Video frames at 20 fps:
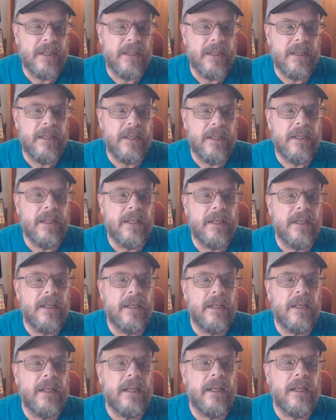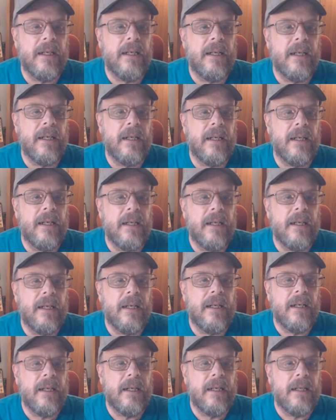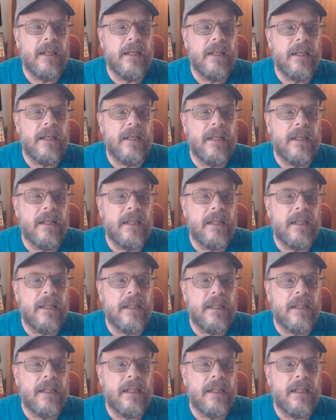No one is speaking in this clip.